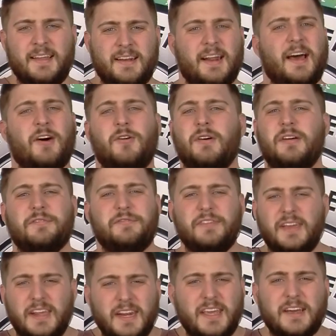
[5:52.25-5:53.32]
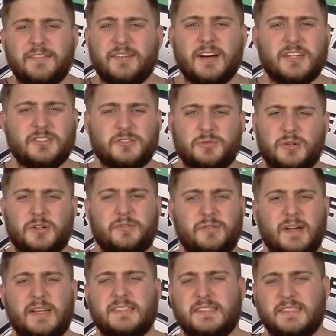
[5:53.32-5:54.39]
Now, if any of us were
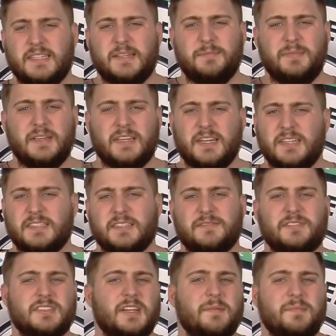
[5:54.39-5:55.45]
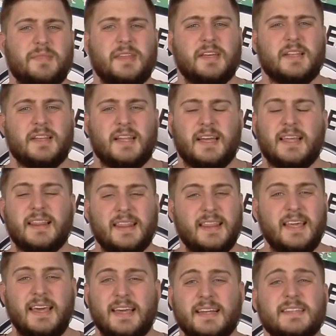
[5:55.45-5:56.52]
arrested because of something like
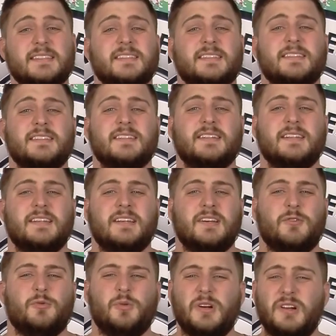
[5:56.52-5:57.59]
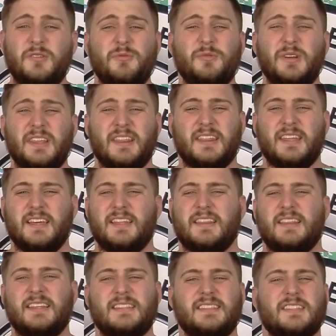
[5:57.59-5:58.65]
this, wouldn't we
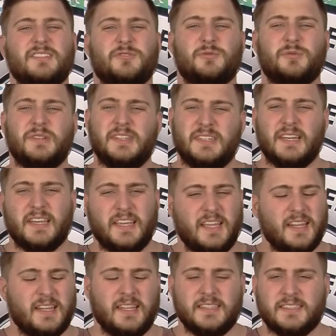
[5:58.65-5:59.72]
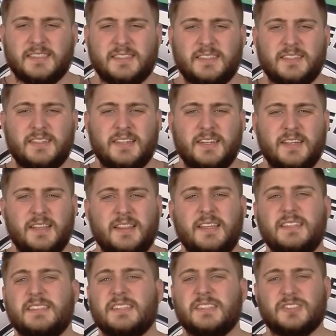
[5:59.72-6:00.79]
think this is ridiculous?
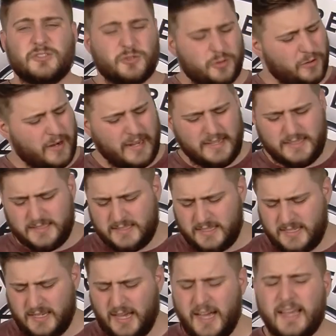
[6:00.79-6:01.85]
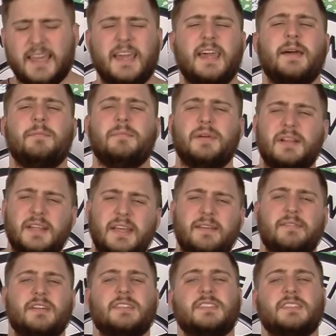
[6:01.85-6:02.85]
This is crazy. I can't believe it.